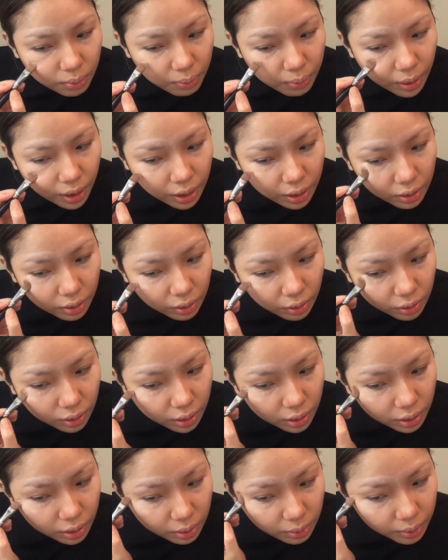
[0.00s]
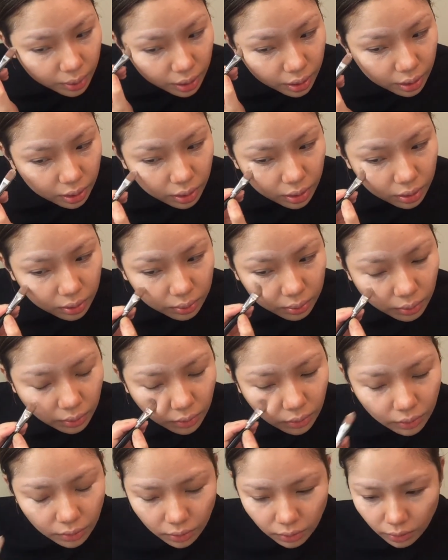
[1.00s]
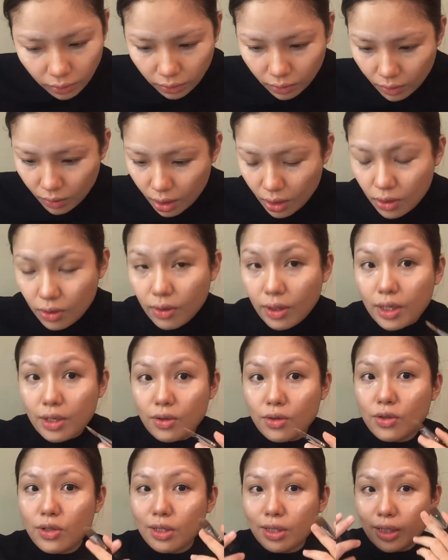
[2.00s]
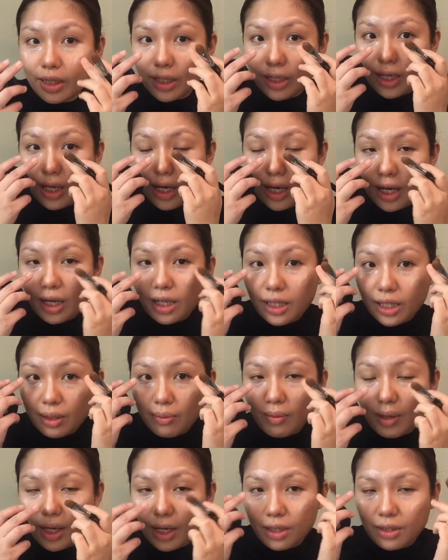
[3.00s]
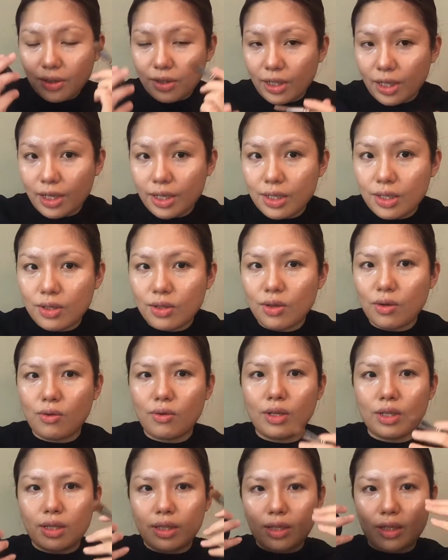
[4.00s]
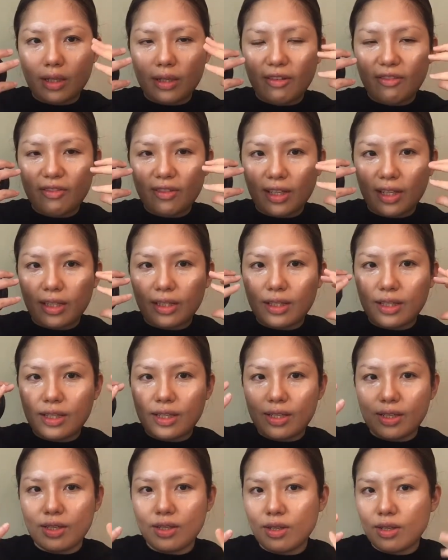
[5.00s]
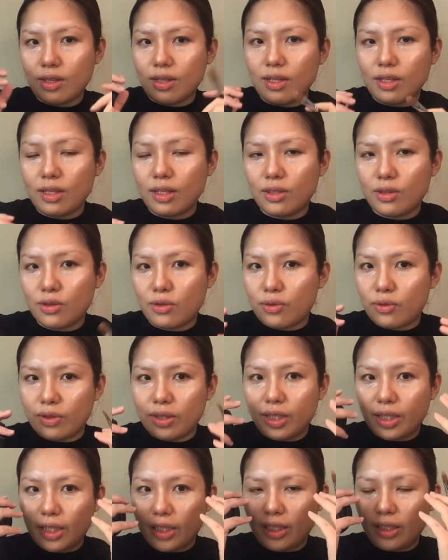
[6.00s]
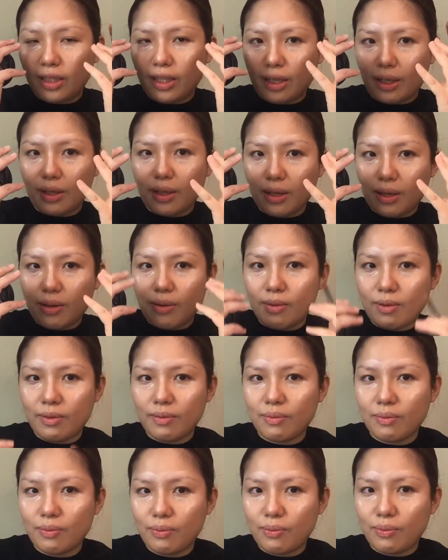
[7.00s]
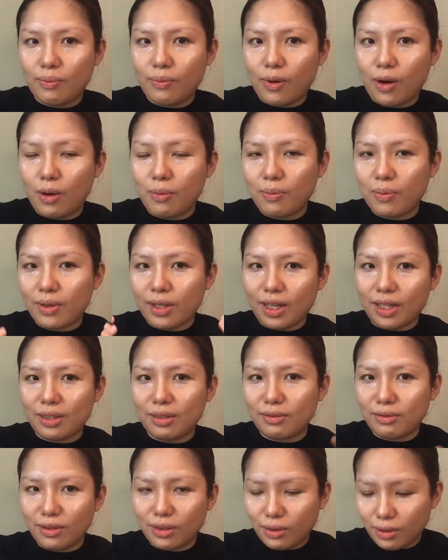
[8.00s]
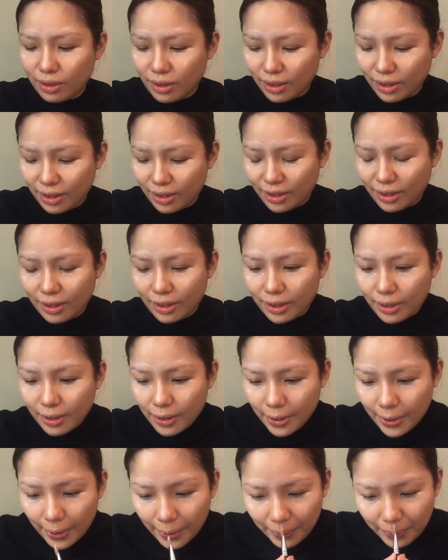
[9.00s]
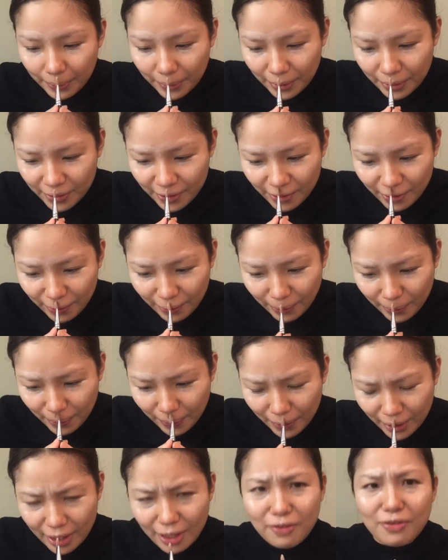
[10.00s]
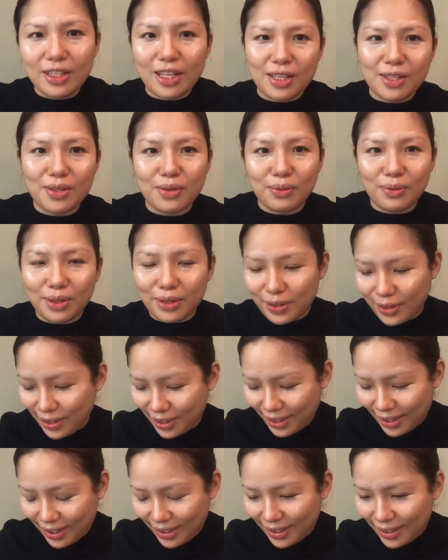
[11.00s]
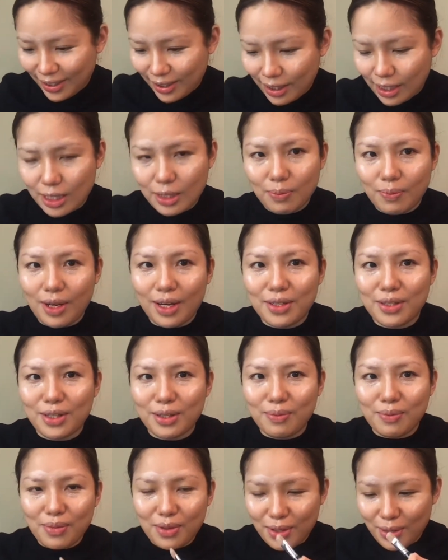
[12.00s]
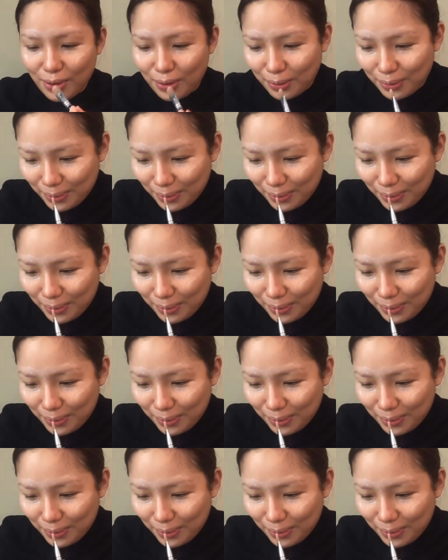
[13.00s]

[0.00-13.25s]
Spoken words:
pat it on a little bit. So I usually highlight my under eyes so it gives like this 3D like pop kind of look. Yeah, if that's a word. It's my term, so